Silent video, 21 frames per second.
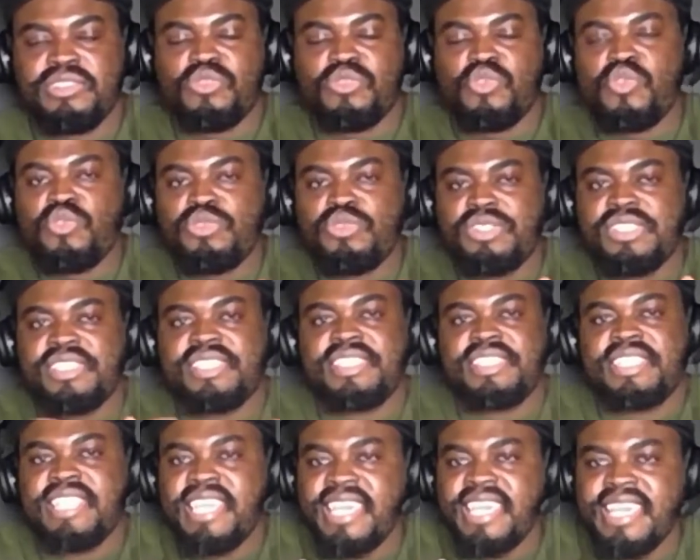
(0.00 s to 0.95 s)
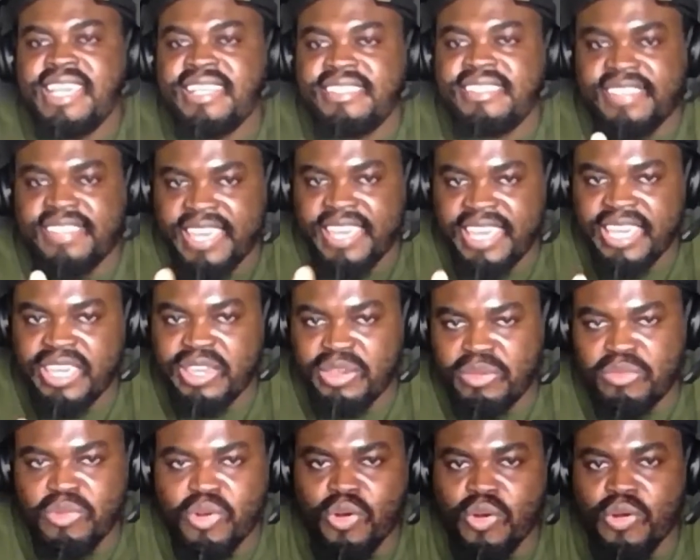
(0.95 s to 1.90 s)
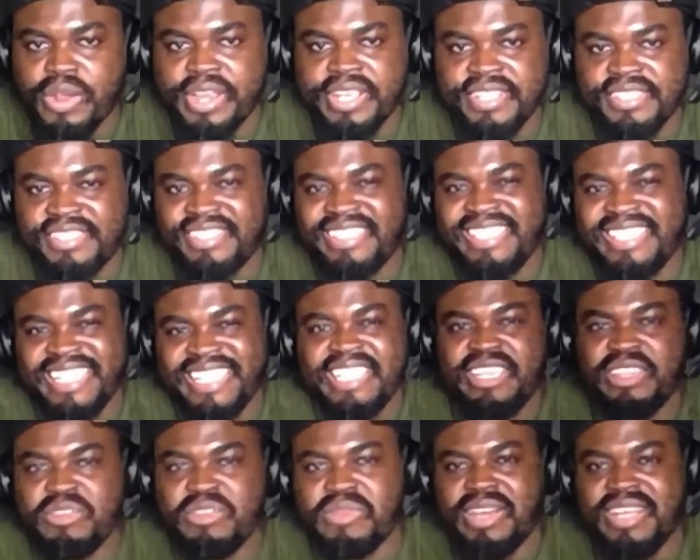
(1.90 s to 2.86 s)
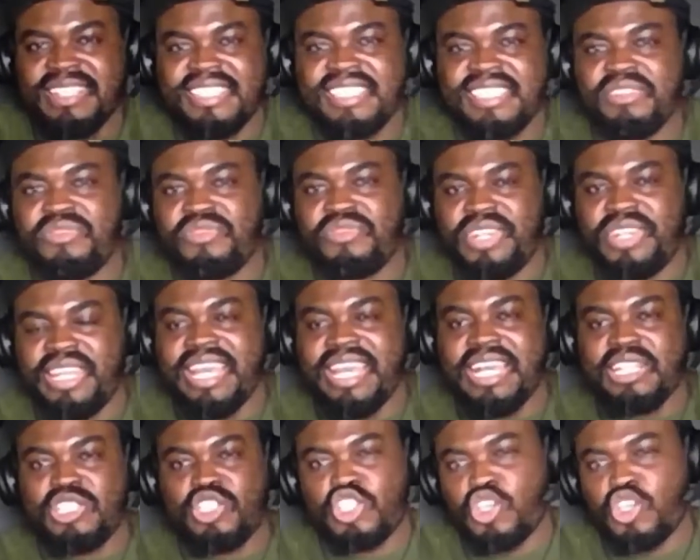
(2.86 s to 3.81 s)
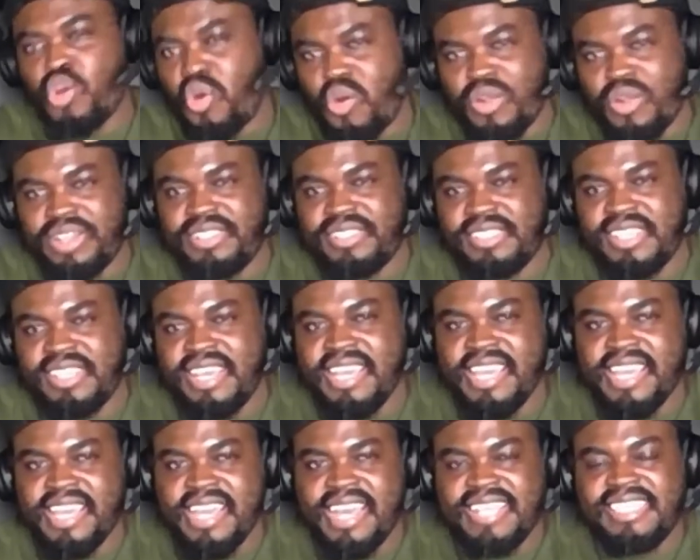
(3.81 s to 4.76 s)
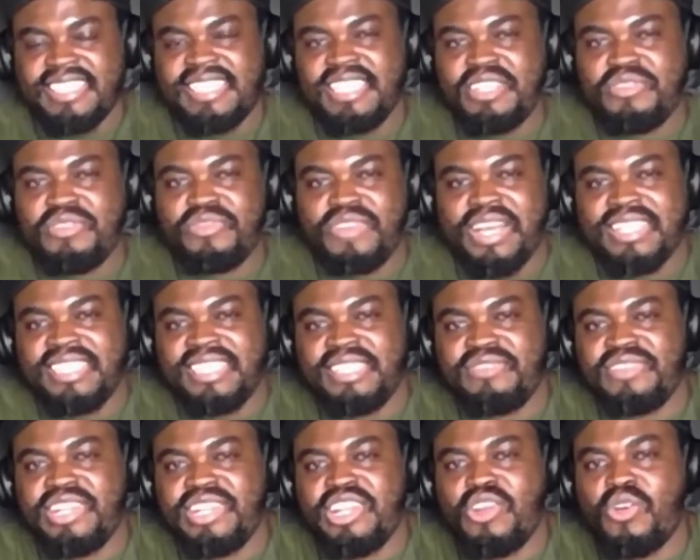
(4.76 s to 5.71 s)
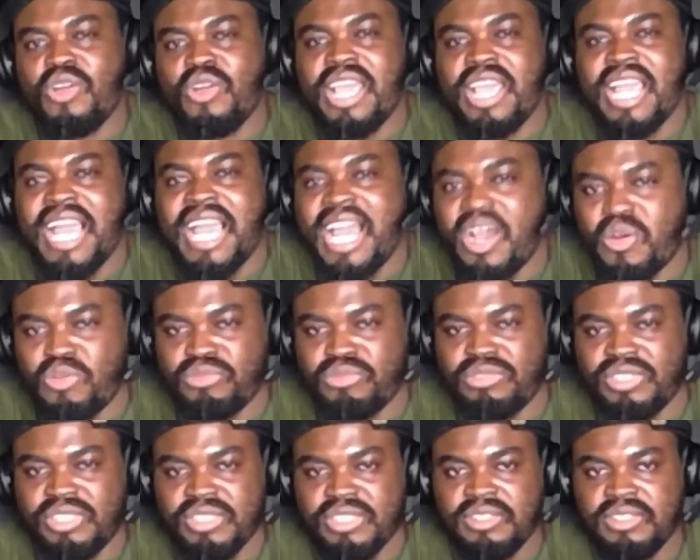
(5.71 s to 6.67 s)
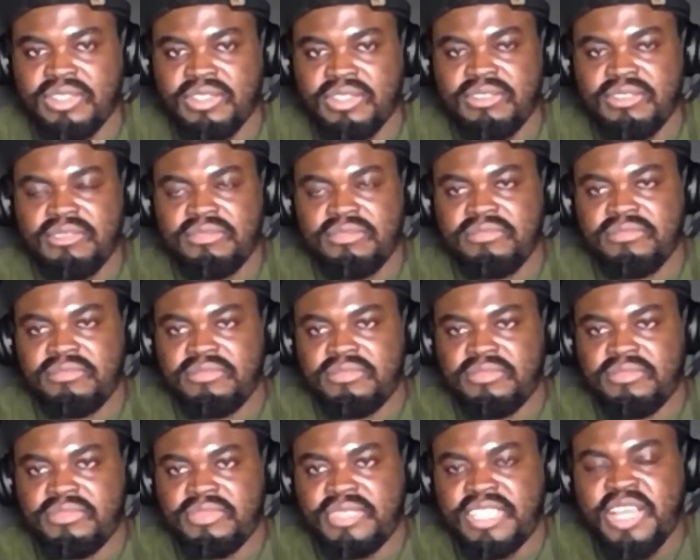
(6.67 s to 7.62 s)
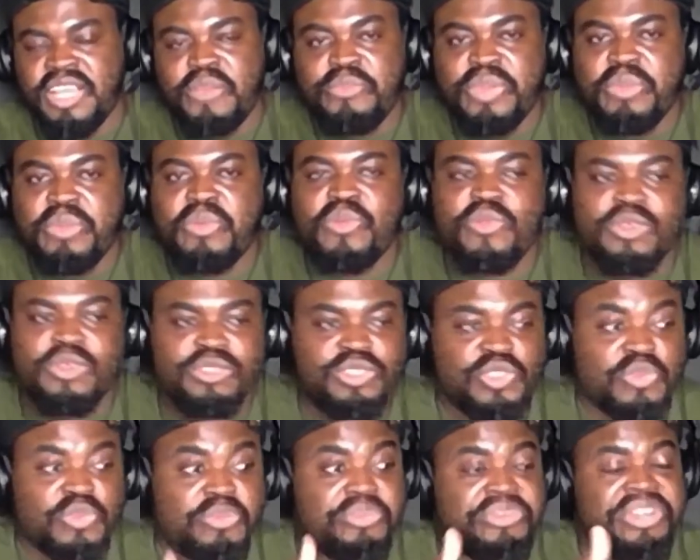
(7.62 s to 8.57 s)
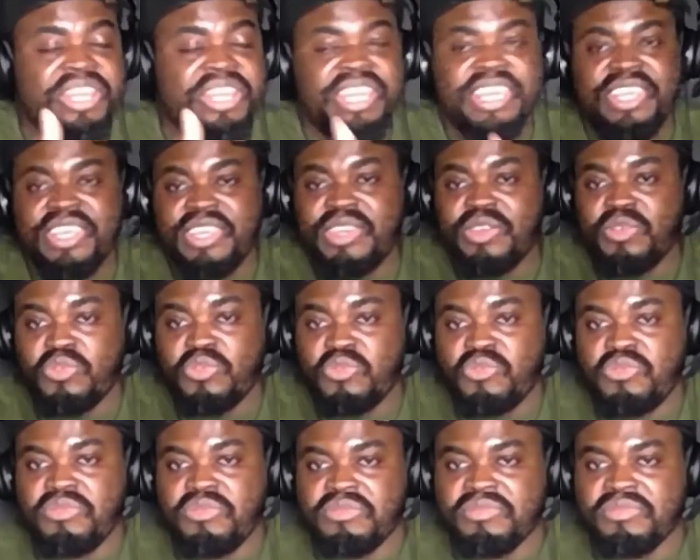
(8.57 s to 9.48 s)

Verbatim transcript: who sees him or his team as if they are toys, as if as if they don't count. Some people want to bring you